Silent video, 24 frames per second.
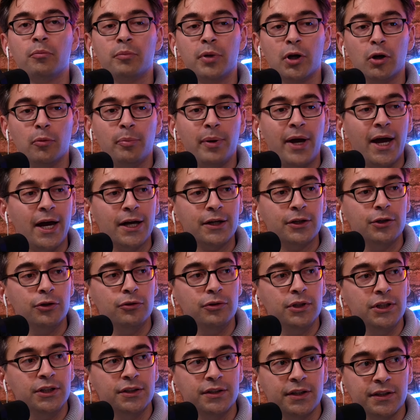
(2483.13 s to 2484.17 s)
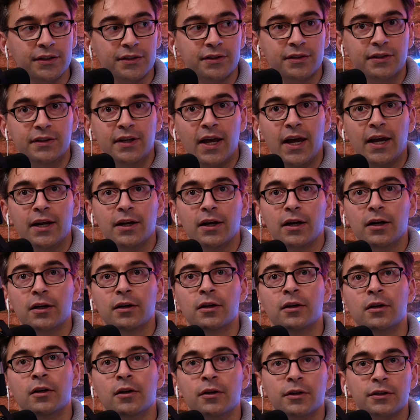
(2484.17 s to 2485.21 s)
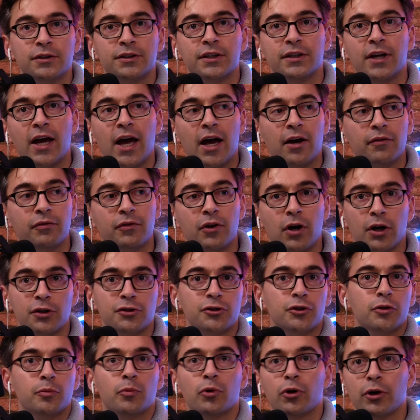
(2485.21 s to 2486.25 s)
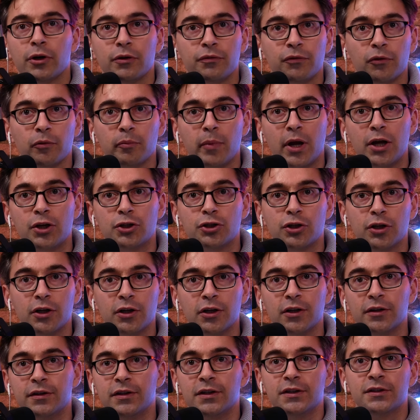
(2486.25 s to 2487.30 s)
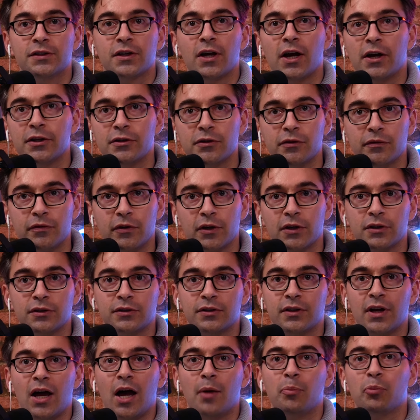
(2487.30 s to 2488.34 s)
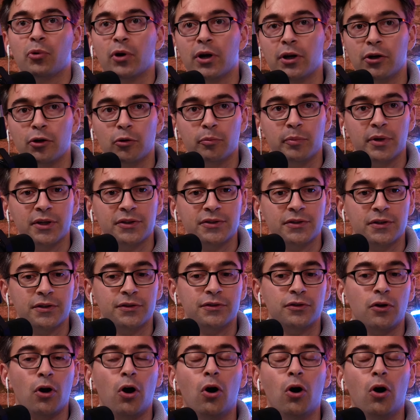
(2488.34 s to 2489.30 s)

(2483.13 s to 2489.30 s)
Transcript: PillPack, you need this data to have customer information and these kinds of things to operate your business.